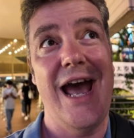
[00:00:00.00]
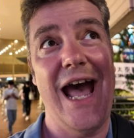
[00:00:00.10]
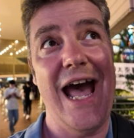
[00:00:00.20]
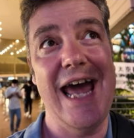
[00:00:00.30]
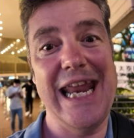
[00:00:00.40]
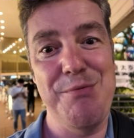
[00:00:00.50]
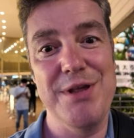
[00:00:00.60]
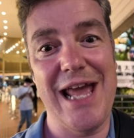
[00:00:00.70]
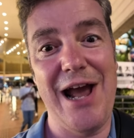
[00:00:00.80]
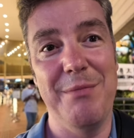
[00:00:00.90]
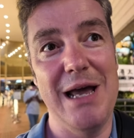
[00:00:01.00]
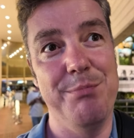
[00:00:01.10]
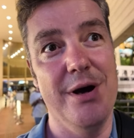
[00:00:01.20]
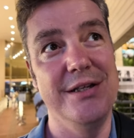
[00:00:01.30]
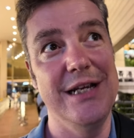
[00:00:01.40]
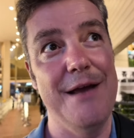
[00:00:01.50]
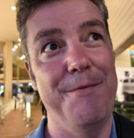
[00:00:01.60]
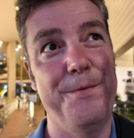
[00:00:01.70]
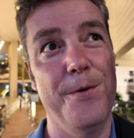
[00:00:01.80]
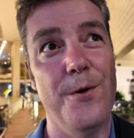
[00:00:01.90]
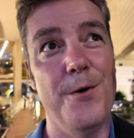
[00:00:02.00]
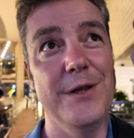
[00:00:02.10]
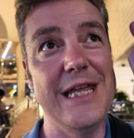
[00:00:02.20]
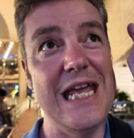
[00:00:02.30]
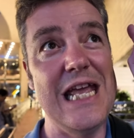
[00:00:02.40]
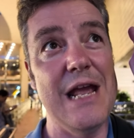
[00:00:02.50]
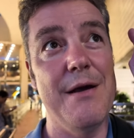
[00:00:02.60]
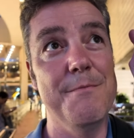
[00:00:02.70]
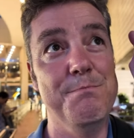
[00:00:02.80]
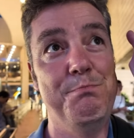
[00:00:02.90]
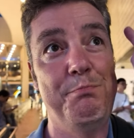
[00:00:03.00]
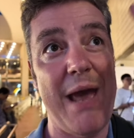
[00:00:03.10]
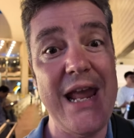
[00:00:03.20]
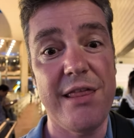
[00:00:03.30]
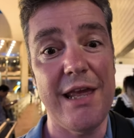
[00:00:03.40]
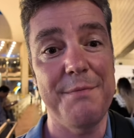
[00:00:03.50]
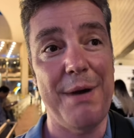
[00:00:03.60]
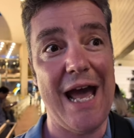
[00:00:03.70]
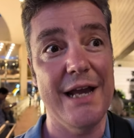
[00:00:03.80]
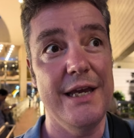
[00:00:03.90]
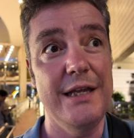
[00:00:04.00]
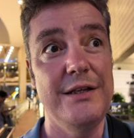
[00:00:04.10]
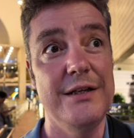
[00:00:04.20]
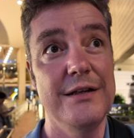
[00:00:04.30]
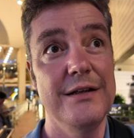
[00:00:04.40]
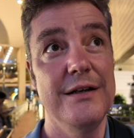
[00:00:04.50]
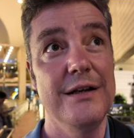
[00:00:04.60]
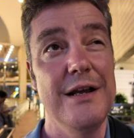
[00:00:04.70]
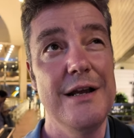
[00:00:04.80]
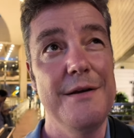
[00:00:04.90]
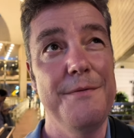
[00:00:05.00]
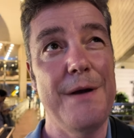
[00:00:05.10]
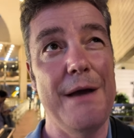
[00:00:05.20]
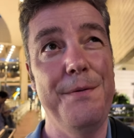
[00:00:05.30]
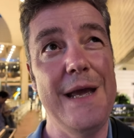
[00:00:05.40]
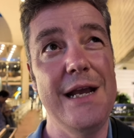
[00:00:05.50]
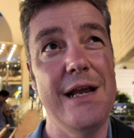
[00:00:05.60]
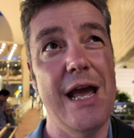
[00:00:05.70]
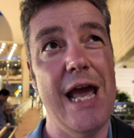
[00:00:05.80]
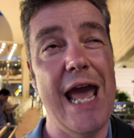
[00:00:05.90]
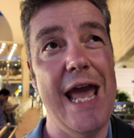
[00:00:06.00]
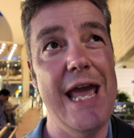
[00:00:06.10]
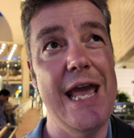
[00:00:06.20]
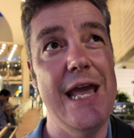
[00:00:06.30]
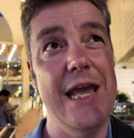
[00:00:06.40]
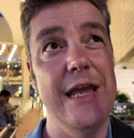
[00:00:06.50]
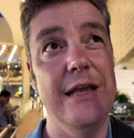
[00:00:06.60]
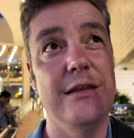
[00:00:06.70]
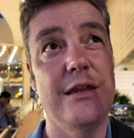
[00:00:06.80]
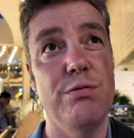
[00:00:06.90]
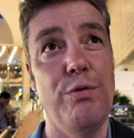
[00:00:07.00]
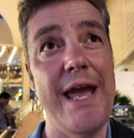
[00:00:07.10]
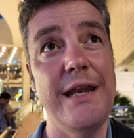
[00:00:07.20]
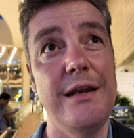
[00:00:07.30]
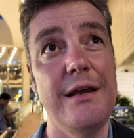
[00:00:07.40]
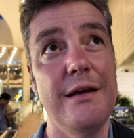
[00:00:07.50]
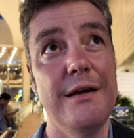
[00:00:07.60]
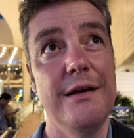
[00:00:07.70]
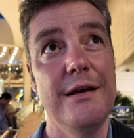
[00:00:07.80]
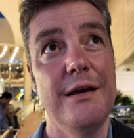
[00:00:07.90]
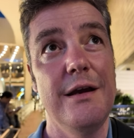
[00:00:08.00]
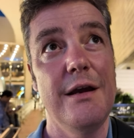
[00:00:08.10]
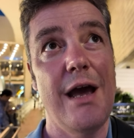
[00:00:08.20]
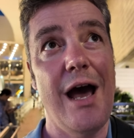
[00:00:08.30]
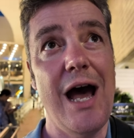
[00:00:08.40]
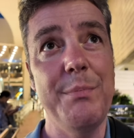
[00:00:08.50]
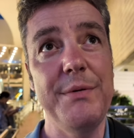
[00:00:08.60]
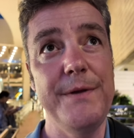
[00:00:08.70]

and it was out my budget. For the basic package, I think a twin harbour